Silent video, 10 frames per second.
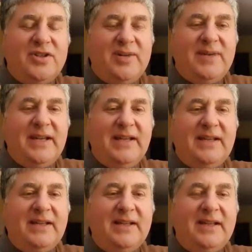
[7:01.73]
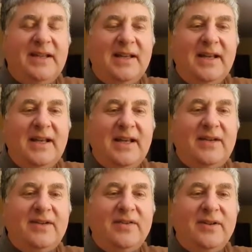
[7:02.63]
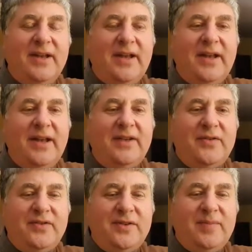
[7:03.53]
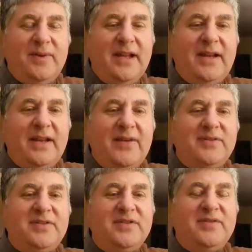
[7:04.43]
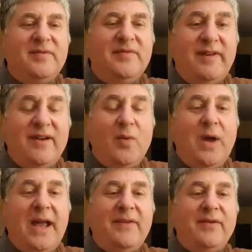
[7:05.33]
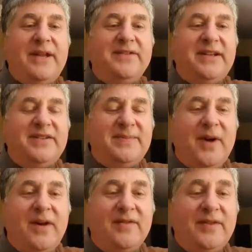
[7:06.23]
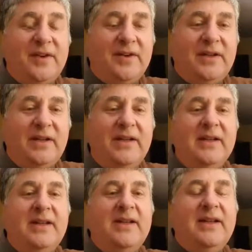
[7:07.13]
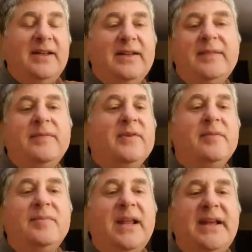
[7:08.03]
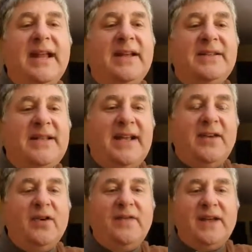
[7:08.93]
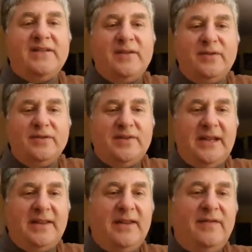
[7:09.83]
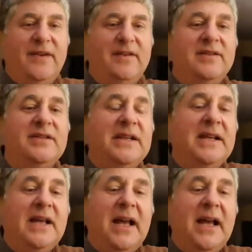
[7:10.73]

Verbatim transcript: in Germany. And on, uh, I got onto the plane and I was just very aware, everyone else had a smartphone and the plane hadn't taken off yet, so everyone still had their phones.